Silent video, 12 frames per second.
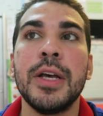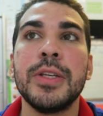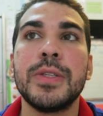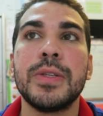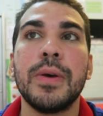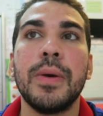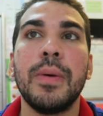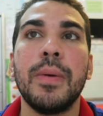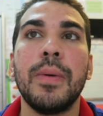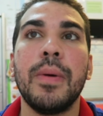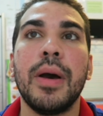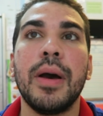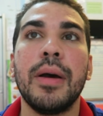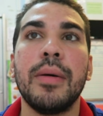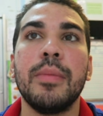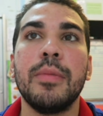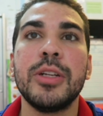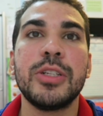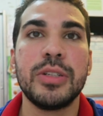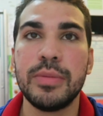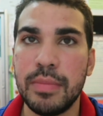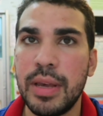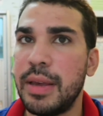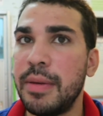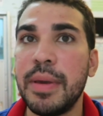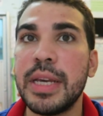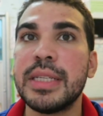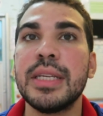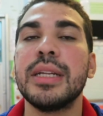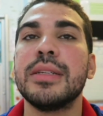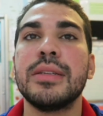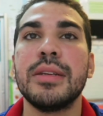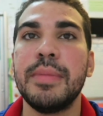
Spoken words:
So which it makes sense.